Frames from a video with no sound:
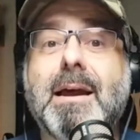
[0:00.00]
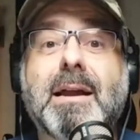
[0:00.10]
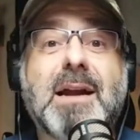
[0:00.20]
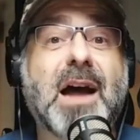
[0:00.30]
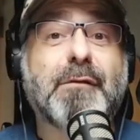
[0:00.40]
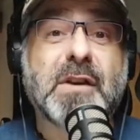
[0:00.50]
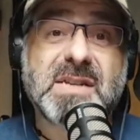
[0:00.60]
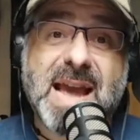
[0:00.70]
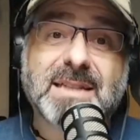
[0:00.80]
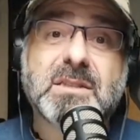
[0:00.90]

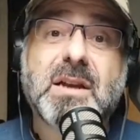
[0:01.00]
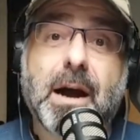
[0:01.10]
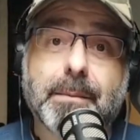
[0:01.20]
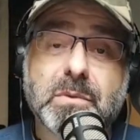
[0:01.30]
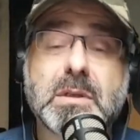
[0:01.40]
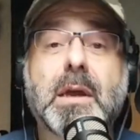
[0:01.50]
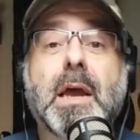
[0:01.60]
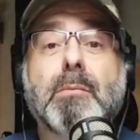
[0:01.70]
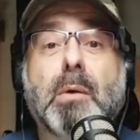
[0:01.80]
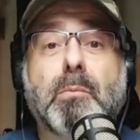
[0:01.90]
confidence comes
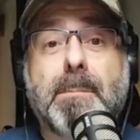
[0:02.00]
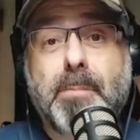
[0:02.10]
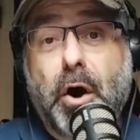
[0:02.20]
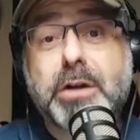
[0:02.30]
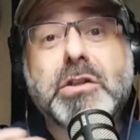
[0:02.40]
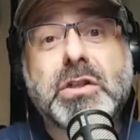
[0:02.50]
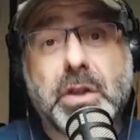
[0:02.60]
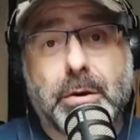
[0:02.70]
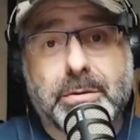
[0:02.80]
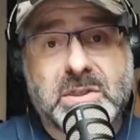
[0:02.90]
when we push
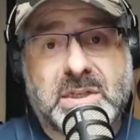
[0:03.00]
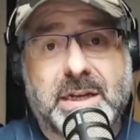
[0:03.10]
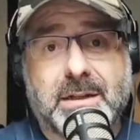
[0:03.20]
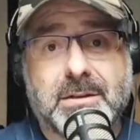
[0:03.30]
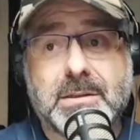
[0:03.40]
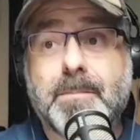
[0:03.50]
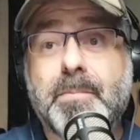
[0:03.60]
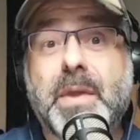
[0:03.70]
those skills